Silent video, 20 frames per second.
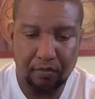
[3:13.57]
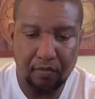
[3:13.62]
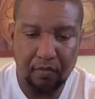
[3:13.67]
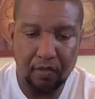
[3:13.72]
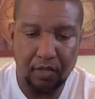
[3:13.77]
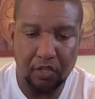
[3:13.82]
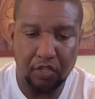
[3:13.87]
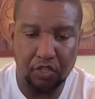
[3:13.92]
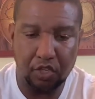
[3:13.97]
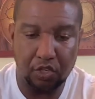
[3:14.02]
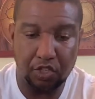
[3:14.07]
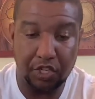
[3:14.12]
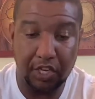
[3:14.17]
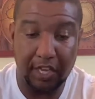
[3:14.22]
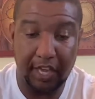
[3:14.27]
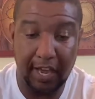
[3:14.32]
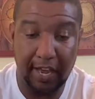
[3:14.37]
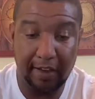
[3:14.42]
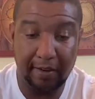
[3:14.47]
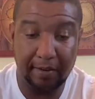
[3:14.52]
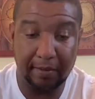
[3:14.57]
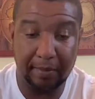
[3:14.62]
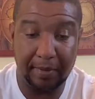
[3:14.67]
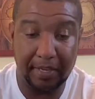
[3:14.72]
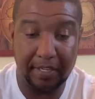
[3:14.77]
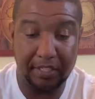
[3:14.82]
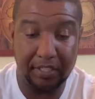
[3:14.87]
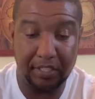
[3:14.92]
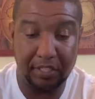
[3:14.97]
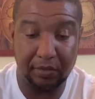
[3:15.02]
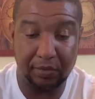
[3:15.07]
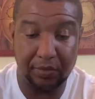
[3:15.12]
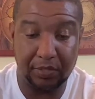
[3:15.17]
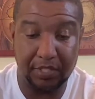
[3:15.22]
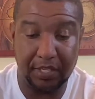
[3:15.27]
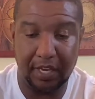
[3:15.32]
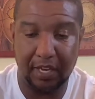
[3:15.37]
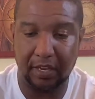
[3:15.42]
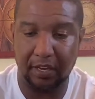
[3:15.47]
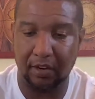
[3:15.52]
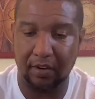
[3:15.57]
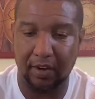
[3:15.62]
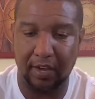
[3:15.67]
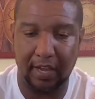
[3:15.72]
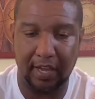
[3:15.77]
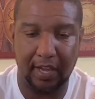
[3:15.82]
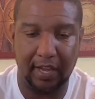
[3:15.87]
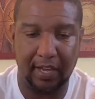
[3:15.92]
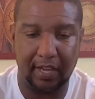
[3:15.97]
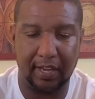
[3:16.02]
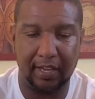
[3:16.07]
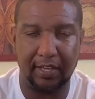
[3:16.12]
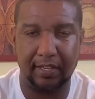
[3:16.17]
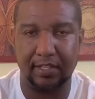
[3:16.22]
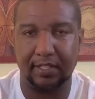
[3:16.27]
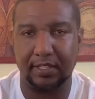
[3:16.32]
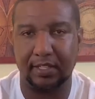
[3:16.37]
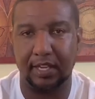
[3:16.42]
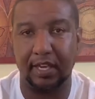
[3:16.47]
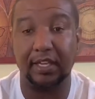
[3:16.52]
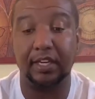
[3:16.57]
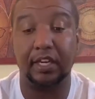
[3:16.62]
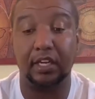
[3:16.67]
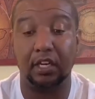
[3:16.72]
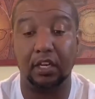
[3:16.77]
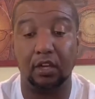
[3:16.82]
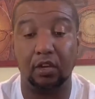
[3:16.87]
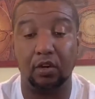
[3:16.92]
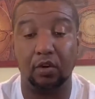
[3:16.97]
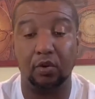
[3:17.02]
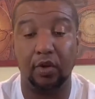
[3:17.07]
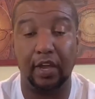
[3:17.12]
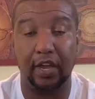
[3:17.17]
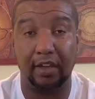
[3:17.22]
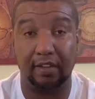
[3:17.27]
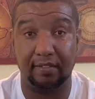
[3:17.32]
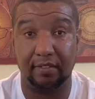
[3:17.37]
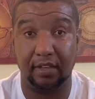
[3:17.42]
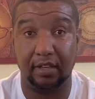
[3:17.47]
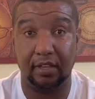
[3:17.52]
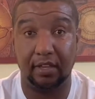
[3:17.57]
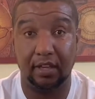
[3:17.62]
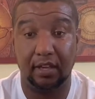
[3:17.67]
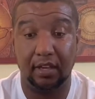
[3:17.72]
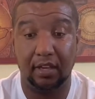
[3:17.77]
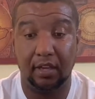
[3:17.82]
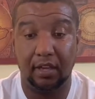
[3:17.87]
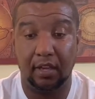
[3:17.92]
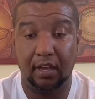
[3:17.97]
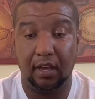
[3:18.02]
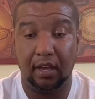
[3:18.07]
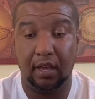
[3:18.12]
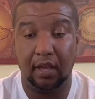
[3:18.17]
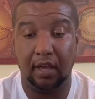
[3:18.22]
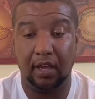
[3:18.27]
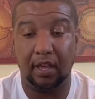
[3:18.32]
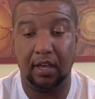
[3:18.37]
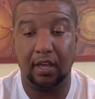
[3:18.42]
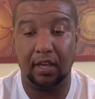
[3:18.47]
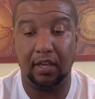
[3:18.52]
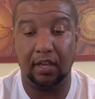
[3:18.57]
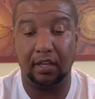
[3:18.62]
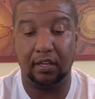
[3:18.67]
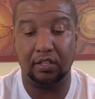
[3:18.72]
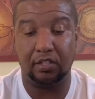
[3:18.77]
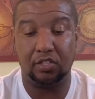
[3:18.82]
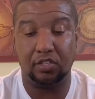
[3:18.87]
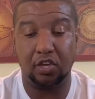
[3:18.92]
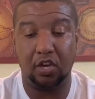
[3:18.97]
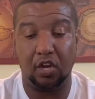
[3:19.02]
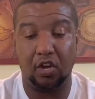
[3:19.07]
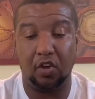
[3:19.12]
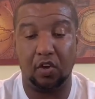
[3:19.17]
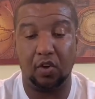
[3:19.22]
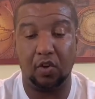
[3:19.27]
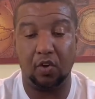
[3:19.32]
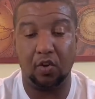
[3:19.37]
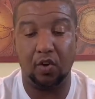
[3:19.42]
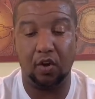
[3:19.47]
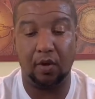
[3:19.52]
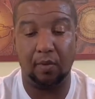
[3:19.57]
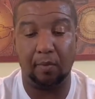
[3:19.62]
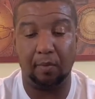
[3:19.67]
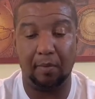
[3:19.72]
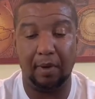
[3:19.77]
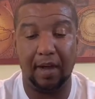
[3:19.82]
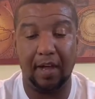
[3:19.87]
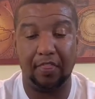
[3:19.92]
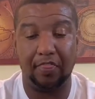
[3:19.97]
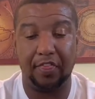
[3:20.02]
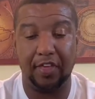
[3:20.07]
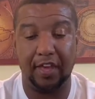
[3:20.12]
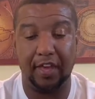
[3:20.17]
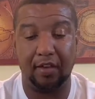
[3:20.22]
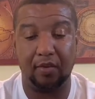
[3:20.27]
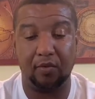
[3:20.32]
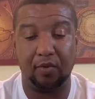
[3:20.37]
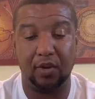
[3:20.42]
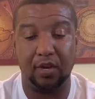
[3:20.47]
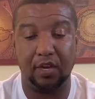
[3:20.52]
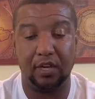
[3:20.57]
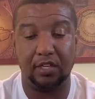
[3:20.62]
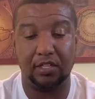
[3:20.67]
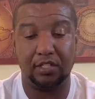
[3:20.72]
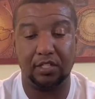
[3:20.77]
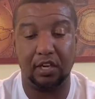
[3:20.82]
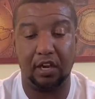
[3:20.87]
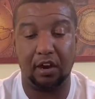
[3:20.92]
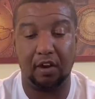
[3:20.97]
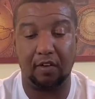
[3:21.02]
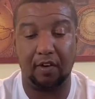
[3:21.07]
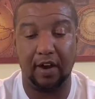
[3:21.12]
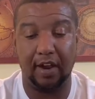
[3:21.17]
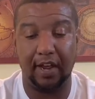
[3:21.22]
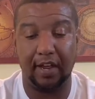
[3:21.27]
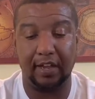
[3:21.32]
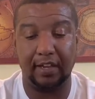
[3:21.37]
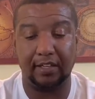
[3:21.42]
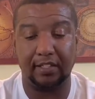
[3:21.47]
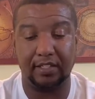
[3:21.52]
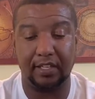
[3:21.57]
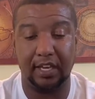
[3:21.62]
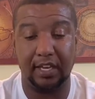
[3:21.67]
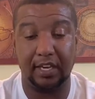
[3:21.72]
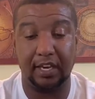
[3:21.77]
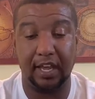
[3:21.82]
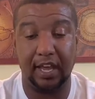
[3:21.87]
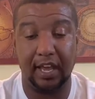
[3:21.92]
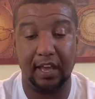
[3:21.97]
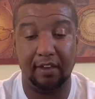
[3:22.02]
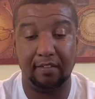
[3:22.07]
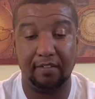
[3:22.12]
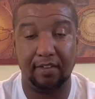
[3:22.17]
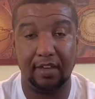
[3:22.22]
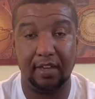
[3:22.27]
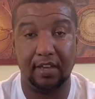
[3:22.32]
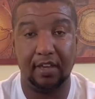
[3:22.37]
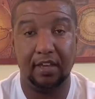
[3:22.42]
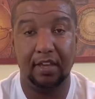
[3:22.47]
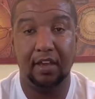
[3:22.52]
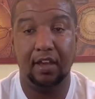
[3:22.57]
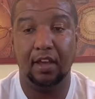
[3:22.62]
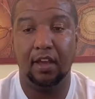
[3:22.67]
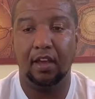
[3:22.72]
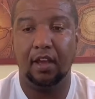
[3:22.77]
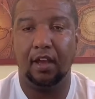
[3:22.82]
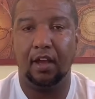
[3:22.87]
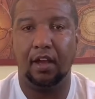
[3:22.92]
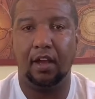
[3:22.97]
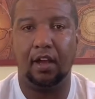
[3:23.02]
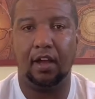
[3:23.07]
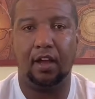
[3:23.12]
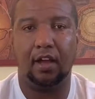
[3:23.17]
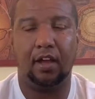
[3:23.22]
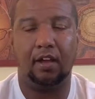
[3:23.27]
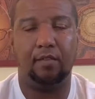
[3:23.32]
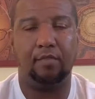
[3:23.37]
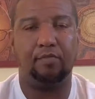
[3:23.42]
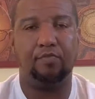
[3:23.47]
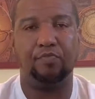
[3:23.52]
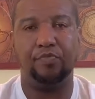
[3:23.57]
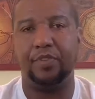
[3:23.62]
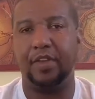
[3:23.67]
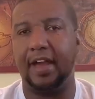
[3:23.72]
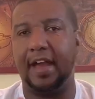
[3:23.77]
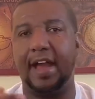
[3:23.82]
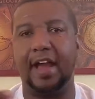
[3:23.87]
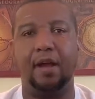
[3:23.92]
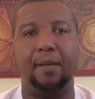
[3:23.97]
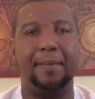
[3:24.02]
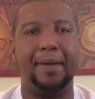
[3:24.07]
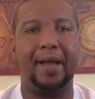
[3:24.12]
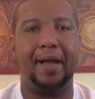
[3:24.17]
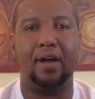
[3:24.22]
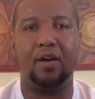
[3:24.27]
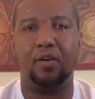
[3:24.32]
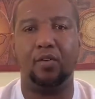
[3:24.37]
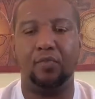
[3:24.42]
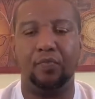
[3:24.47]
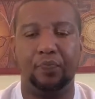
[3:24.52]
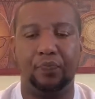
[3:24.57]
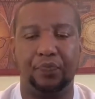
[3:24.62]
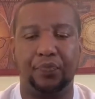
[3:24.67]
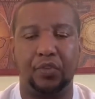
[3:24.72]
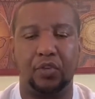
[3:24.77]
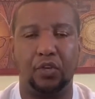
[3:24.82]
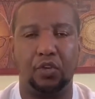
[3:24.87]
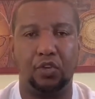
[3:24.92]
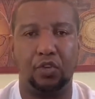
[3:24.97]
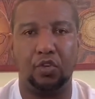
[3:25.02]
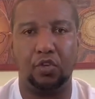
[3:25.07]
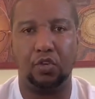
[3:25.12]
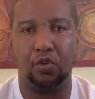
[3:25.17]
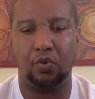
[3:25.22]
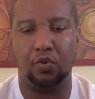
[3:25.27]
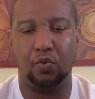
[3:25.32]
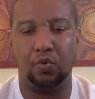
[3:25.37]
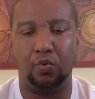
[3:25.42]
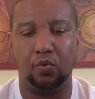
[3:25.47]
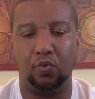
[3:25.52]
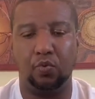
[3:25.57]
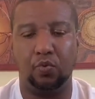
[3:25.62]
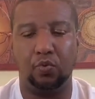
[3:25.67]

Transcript: So she came to me and she was saying, you know, hey, it's getting a little heavy. And so my thing was, all right, it's getting heavy. How about you